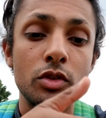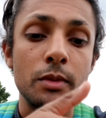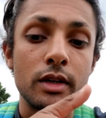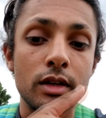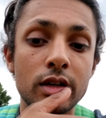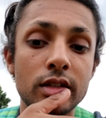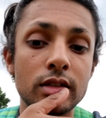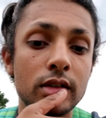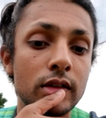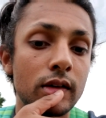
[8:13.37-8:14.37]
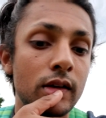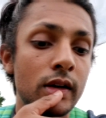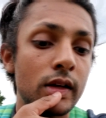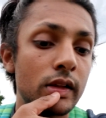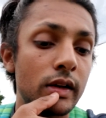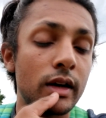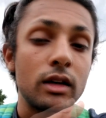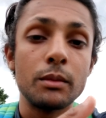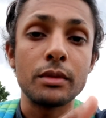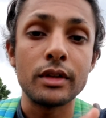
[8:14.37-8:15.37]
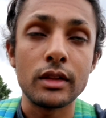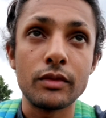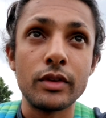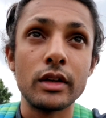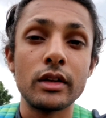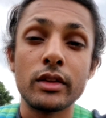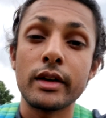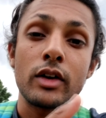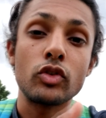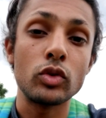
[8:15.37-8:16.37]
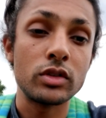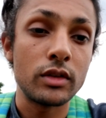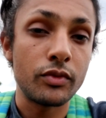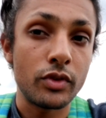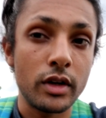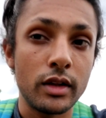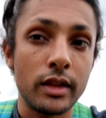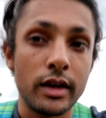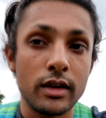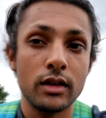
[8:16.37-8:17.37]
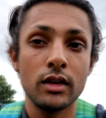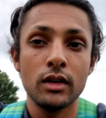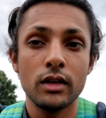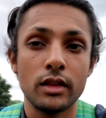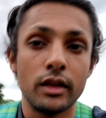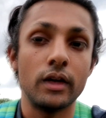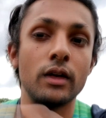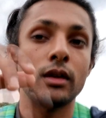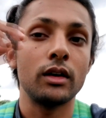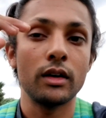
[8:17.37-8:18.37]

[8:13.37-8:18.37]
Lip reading: because, you know, they're not completely vegan, they're not cruelty-free, like their